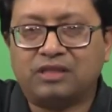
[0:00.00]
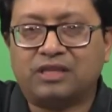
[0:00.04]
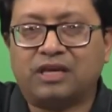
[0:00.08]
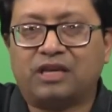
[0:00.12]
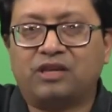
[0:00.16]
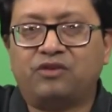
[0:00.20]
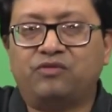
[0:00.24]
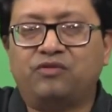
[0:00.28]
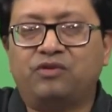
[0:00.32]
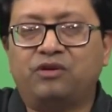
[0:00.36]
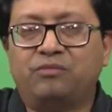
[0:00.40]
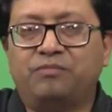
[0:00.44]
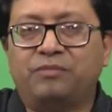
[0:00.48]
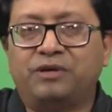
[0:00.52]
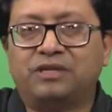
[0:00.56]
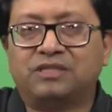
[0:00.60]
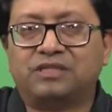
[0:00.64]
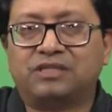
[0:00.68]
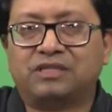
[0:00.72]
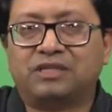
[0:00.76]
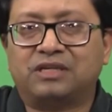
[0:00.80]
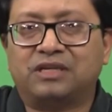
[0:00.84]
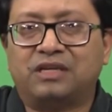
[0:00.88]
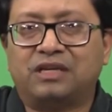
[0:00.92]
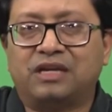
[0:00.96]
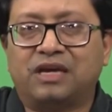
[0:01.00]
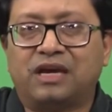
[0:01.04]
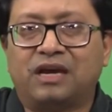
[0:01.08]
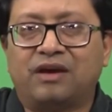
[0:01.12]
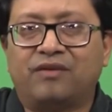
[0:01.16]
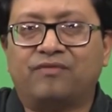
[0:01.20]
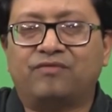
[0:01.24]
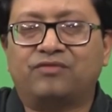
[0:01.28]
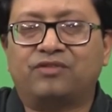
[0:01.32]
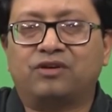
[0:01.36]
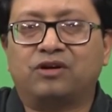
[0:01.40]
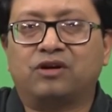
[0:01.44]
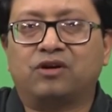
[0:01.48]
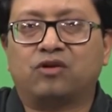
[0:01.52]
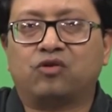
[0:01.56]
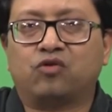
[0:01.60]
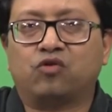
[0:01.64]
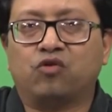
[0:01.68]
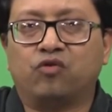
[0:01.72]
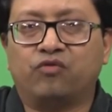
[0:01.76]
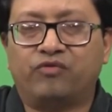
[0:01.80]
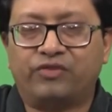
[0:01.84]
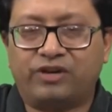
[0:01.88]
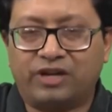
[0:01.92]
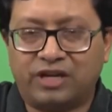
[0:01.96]
then you will basically have the
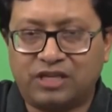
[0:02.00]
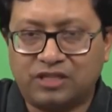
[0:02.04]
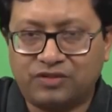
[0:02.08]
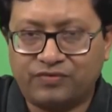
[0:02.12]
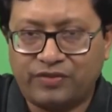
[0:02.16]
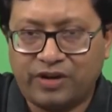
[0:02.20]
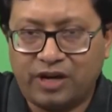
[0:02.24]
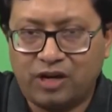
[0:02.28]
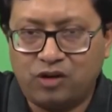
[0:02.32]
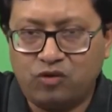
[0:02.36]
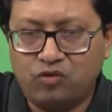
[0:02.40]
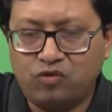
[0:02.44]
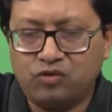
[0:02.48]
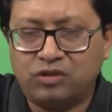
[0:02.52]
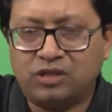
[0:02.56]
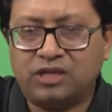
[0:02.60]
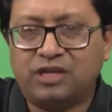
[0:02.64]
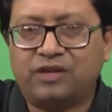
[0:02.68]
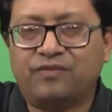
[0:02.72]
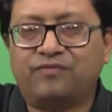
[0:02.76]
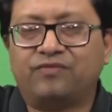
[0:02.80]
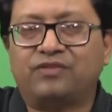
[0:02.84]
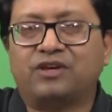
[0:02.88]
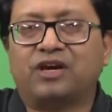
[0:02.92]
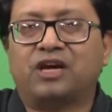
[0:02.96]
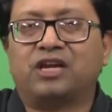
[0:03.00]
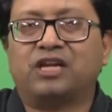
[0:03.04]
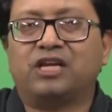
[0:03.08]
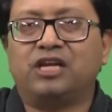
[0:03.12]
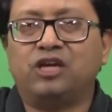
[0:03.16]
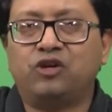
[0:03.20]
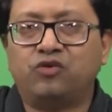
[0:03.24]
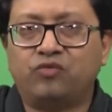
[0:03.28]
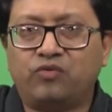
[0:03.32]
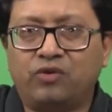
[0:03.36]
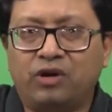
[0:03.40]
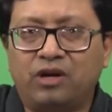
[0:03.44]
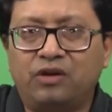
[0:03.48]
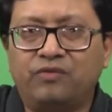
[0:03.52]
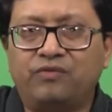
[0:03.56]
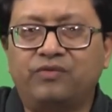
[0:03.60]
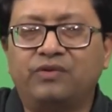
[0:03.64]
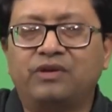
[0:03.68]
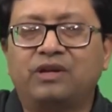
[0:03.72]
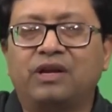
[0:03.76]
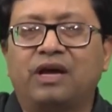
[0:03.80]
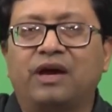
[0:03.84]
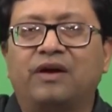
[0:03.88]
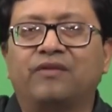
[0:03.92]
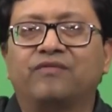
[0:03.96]
covariance values. If they are equal,
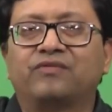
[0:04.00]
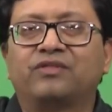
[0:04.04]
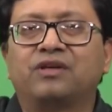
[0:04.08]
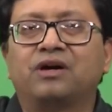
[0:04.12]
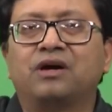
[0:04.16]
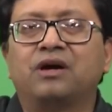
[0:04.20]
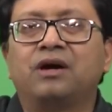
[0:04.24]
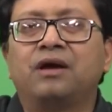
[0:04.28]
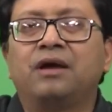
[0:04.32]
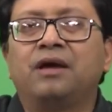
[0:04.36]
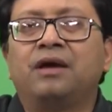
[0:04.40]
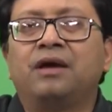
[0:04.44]
we will have the